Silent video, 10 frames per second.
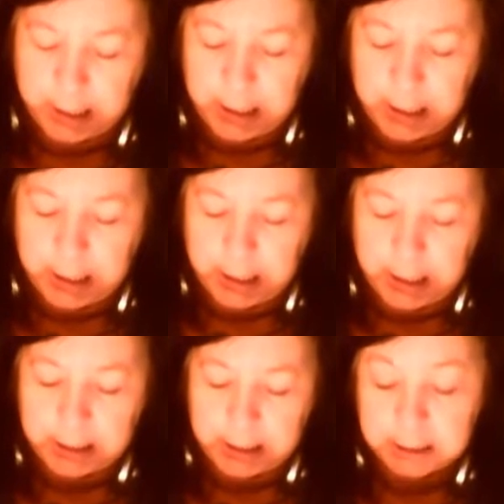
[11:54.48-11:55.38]
At
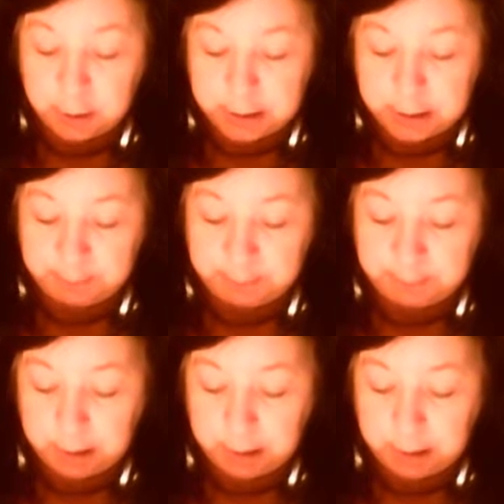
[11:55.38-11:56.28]
6:30
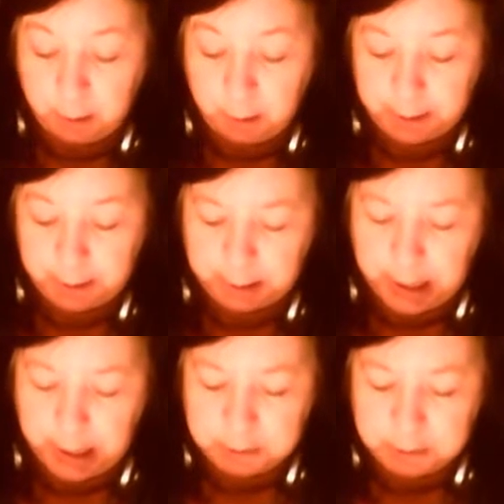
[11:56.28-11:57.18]
in the morning, I
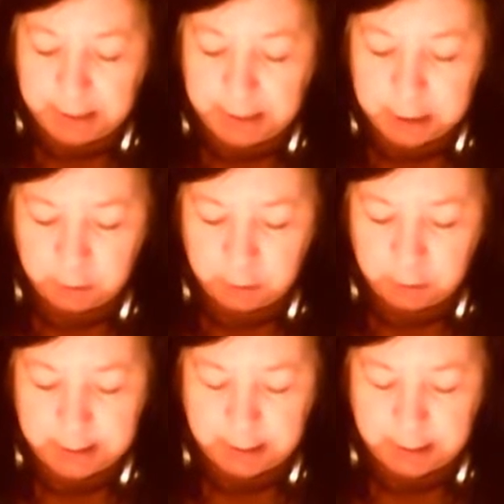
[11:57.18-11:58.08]
was back in Julia's
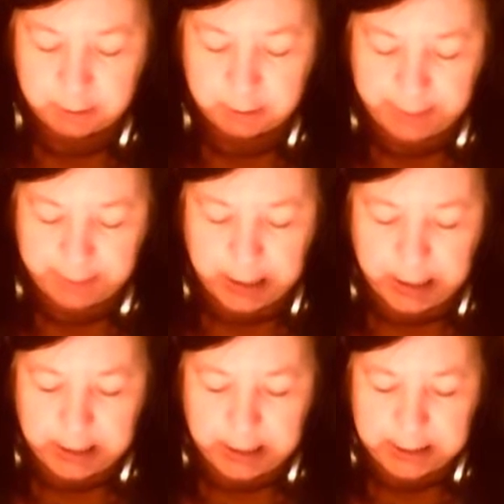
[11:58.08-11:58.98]
house.
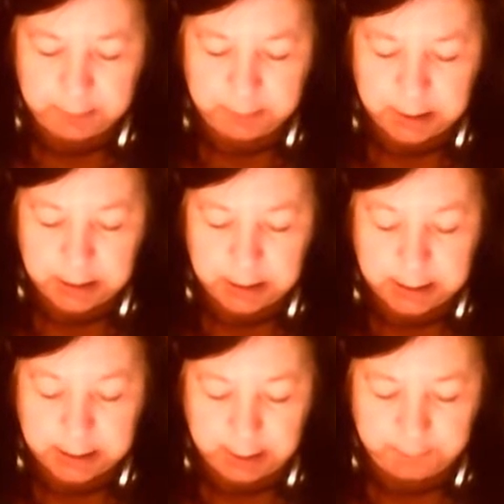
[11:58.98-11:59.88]
Slept until
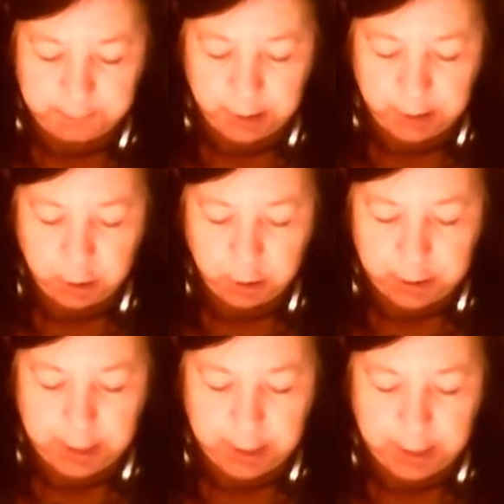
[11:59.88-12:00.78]
10, got
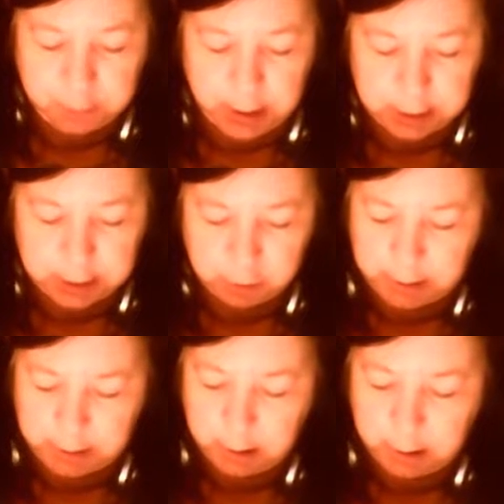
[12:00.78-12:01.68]
up ask
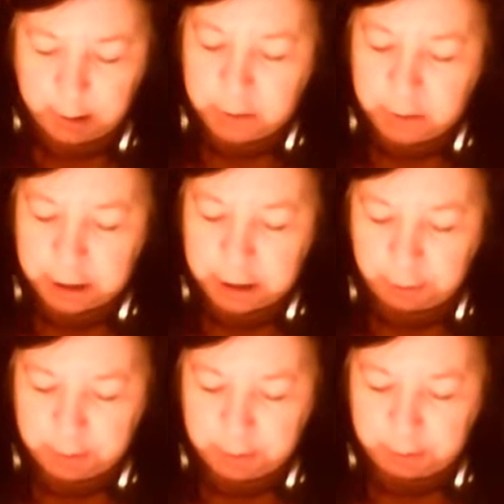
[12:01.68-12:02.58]
Julia what she
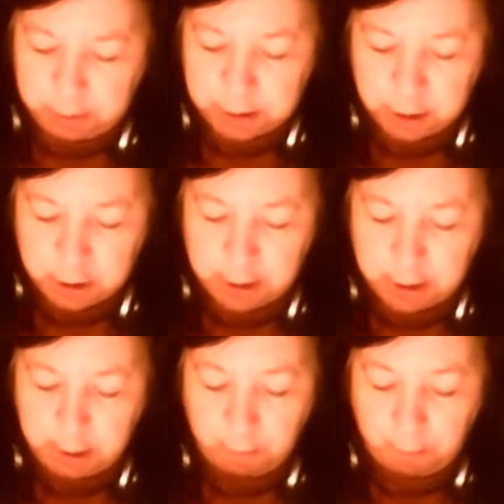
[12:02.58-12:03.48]
thought about the
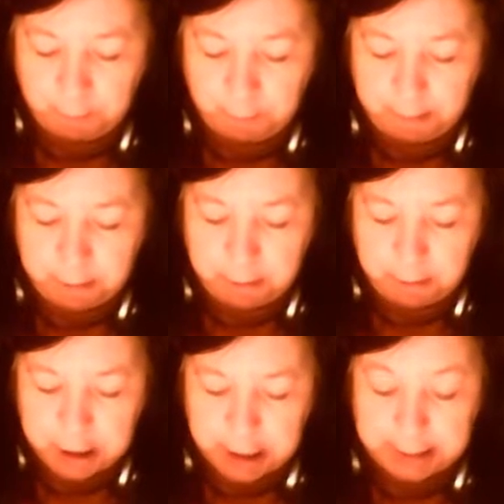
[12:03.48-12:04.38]
surname of my
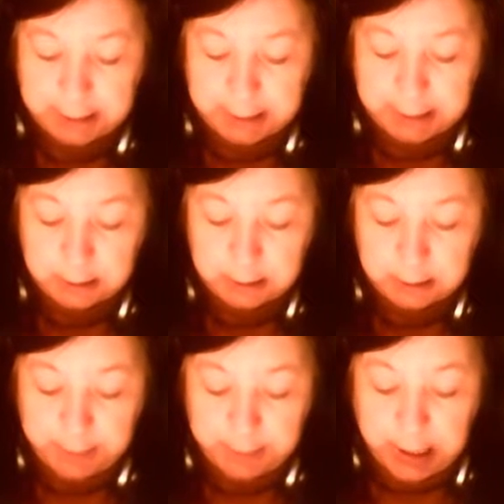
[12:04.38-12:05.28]
marriage candidate
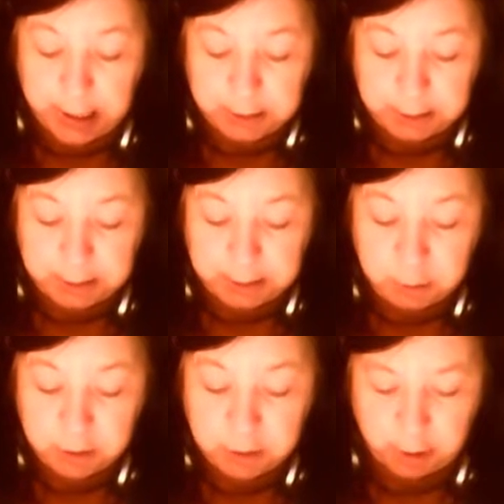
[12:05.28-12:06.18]
as my new
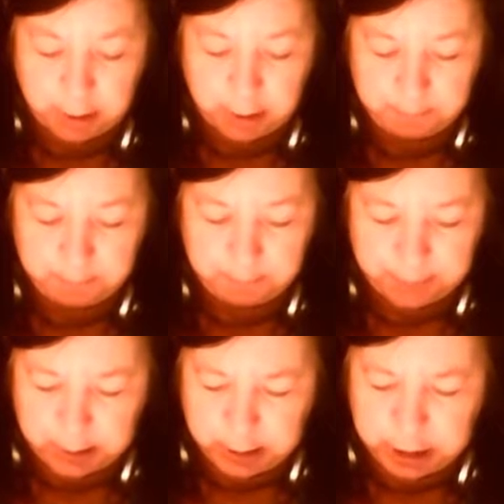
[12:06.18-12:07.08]
surname.
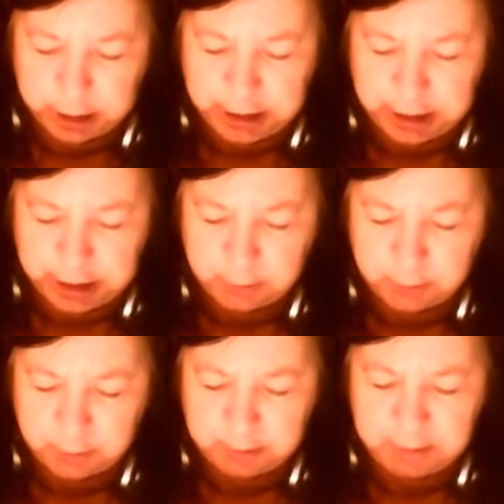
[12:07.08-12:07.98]
She just looked
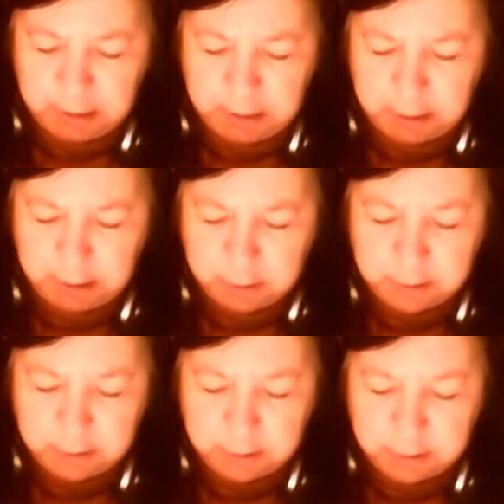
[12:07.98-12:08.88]
at me
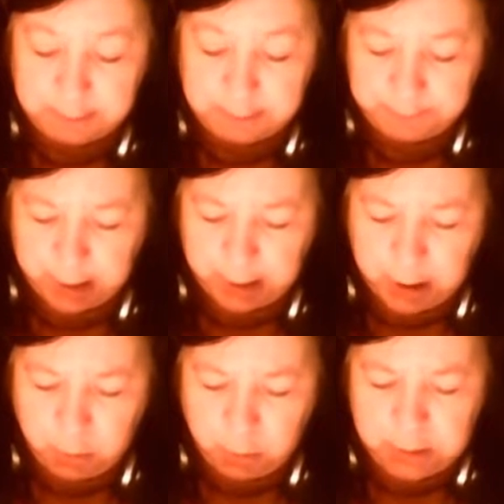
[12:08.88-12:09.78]
incredulously.
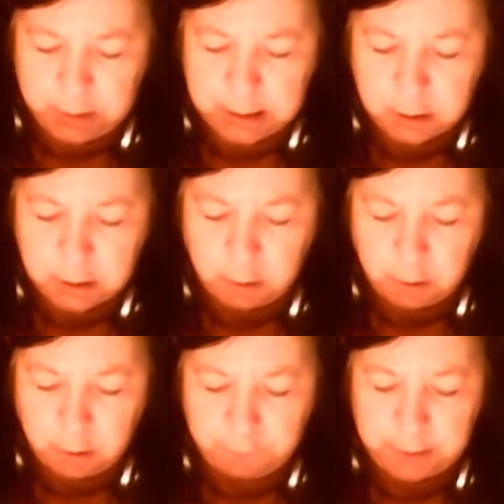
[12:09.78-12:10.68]
Once I took
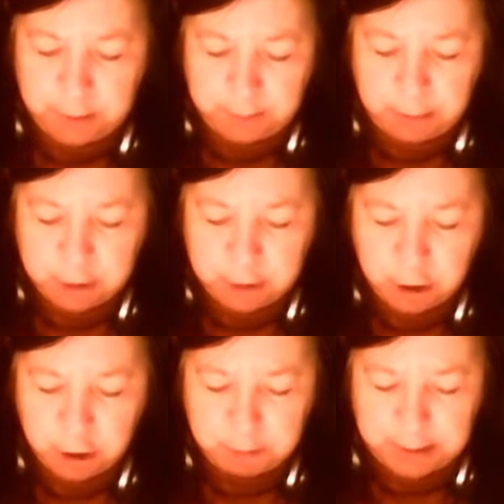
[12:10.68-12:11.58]
coffee, I returned
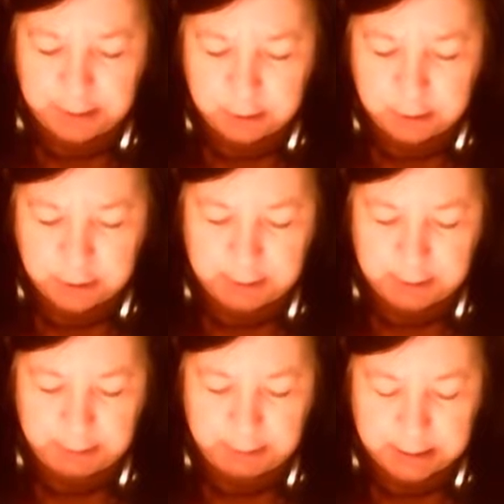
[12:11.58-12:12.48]
to bed to sleep
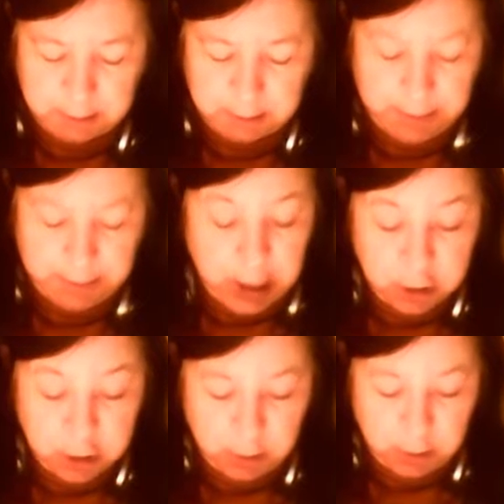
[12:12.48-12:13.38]
until
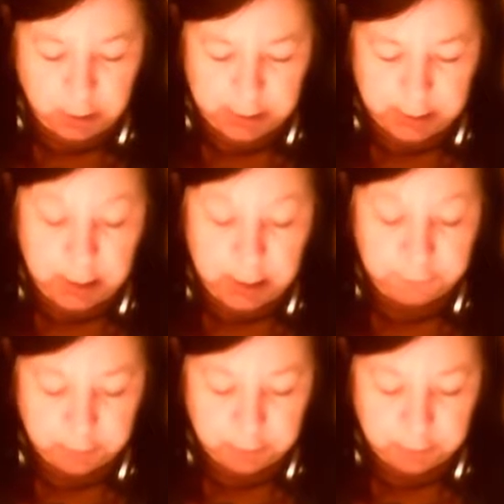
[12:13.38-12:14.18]
2 o'clock in the afternoon.